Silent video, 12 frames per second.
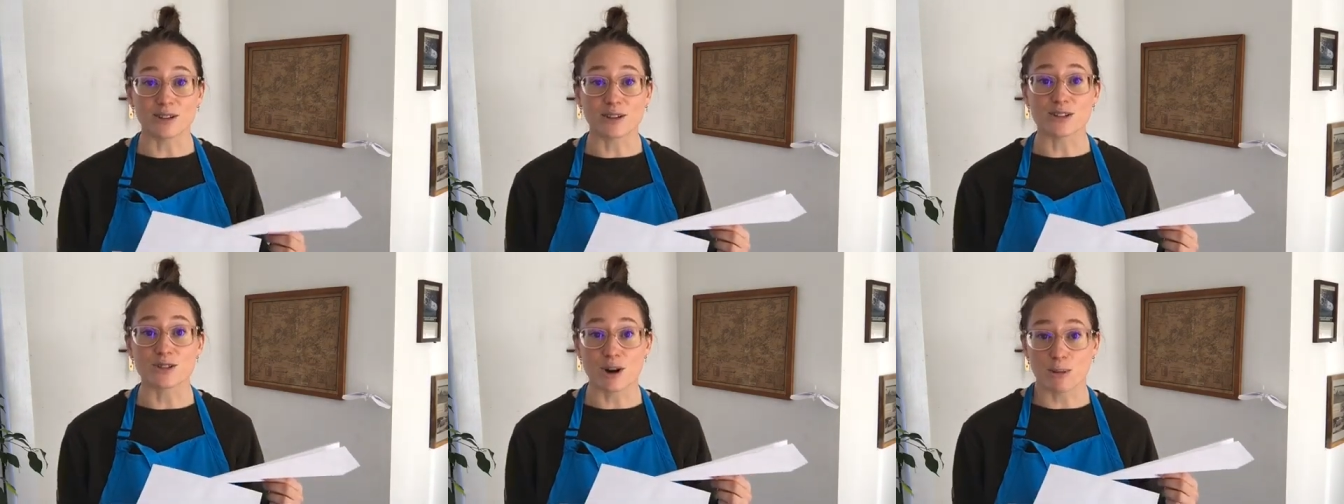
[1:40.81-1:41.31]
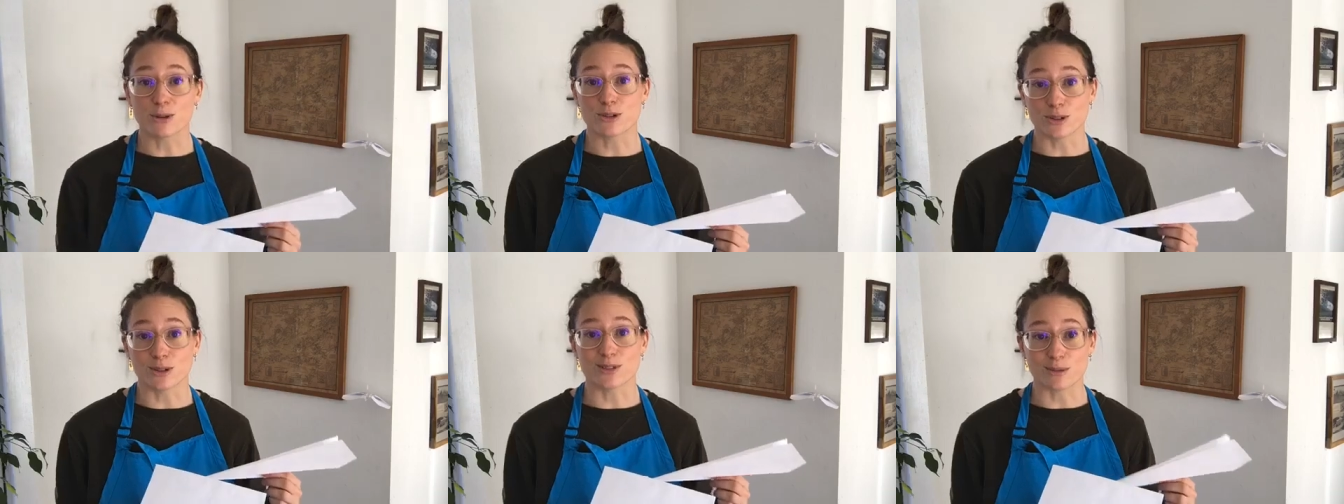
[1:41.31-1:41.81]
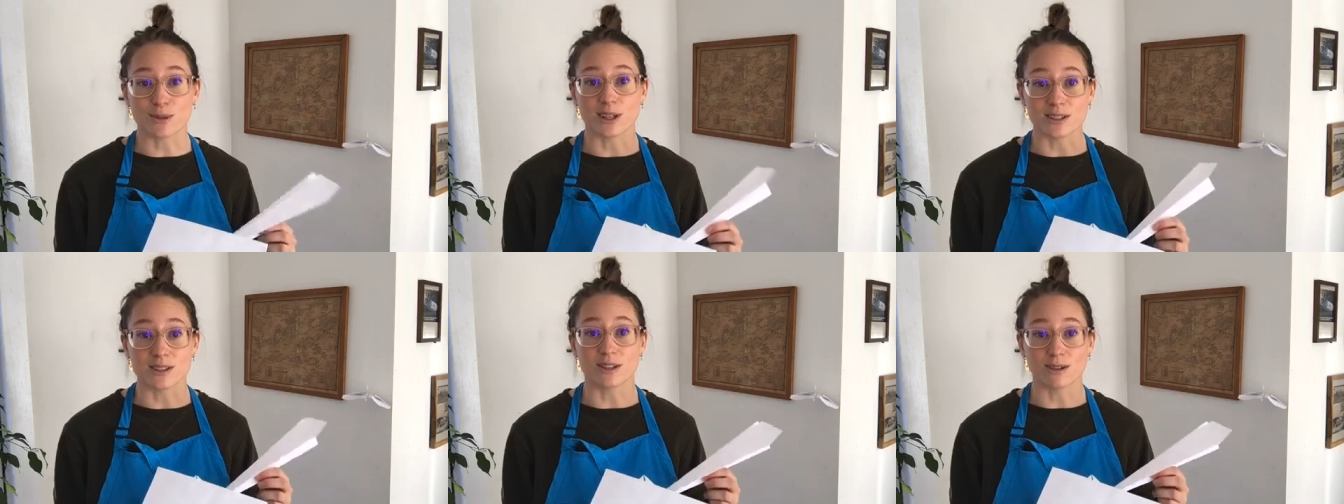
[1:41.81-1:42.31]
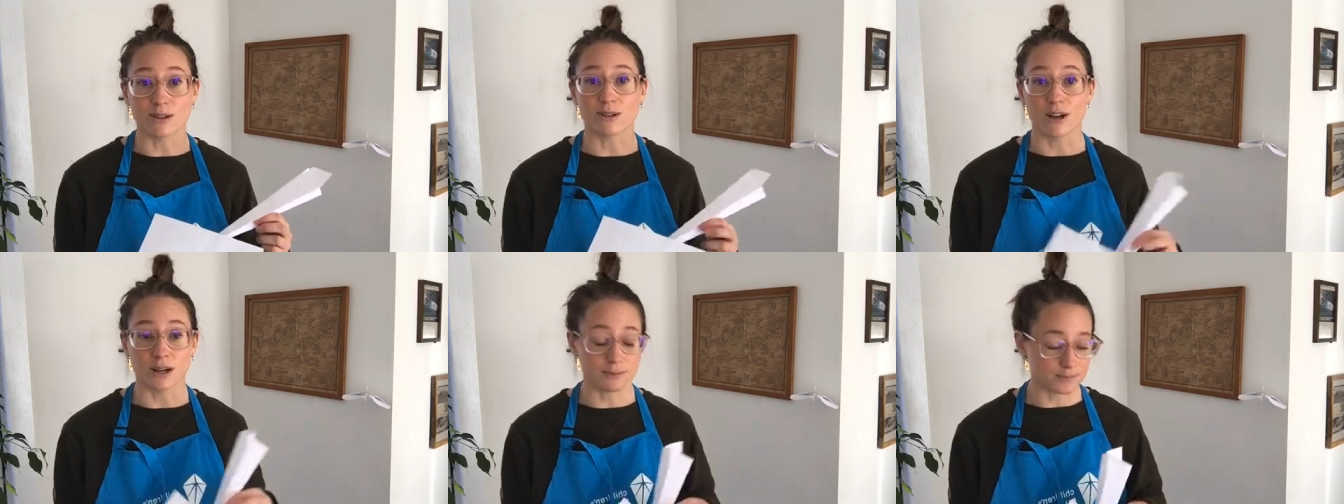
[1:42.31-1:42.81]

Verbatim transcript: you can troubleshoot if something isn't going right.